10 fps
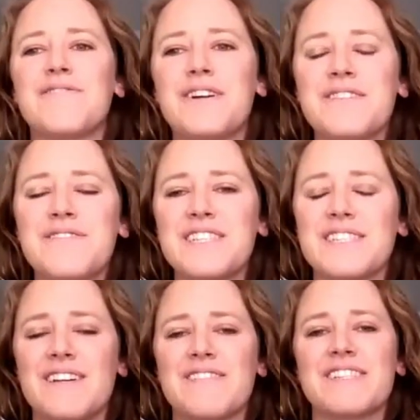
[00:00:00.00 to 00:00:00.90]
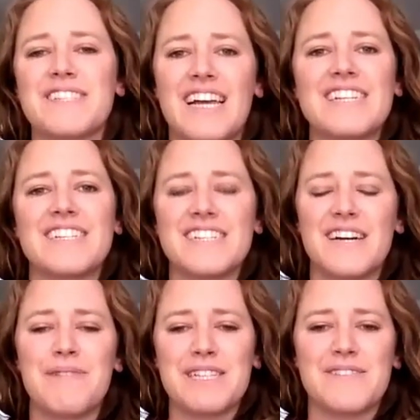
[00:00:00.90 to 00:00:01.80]
one of the reasons I was excited to
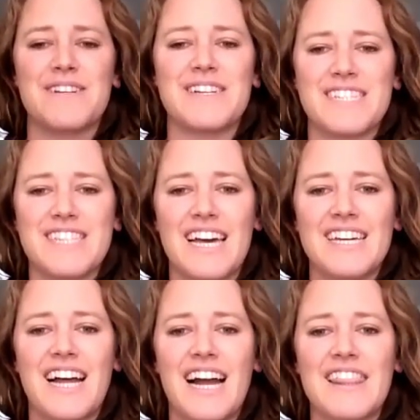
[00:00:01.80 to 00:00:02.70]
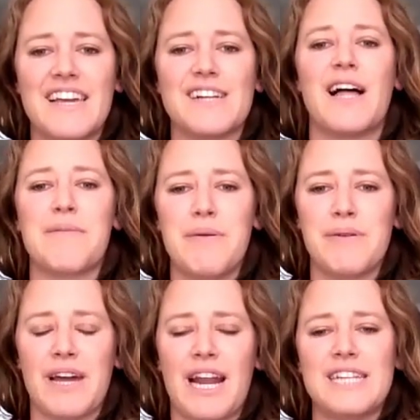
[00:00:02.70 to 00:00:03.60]
tell my story is that I think a lot of
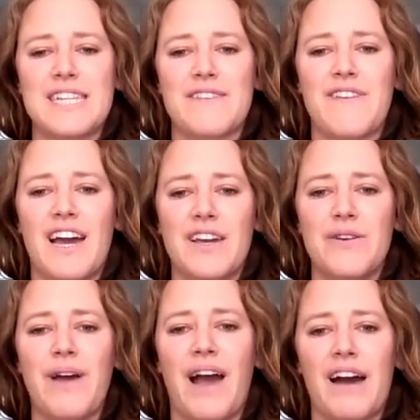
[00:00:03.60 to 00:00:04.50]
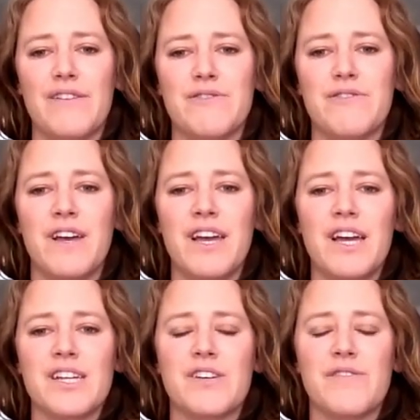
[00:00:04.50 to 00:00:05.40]
people can identify who have
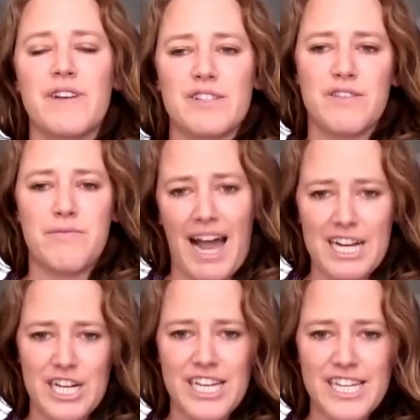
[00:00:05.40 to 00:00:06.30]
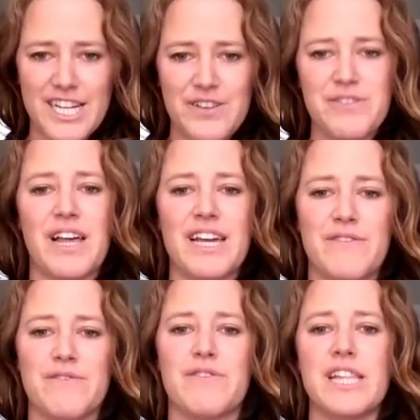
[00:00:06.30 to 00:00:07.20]
careers of passion, who like
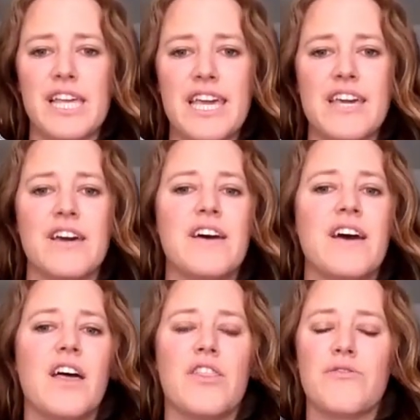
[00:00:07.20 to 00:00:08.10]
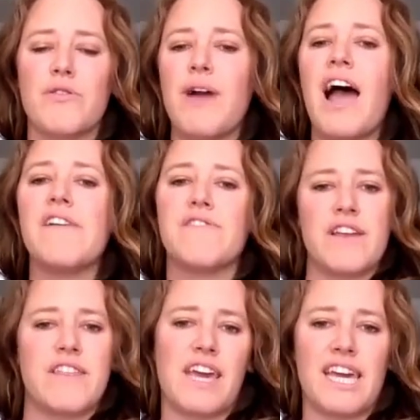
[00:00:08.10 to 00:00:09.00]
really threw
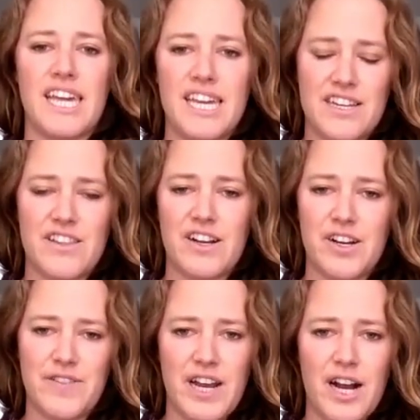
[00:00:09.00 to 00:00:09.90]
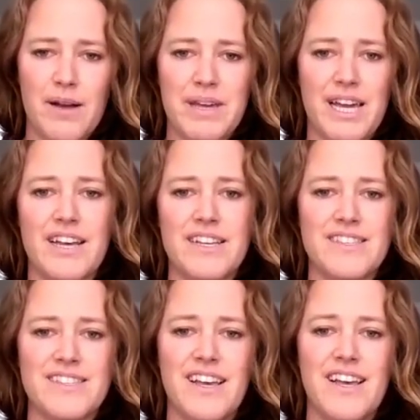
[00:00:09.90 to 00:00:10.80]
everything into their career,
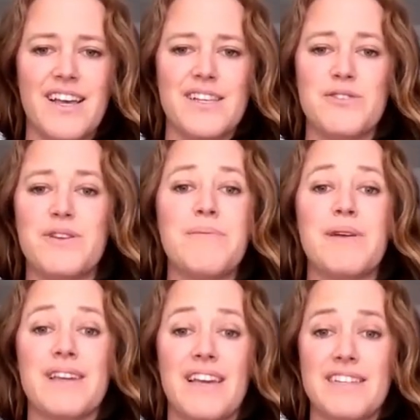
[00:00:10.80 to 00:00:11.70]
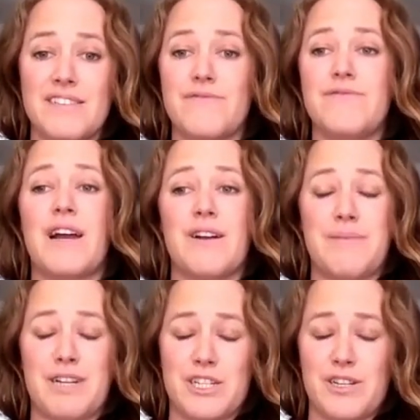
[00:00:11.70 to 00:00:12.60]
because zookeeping is very much a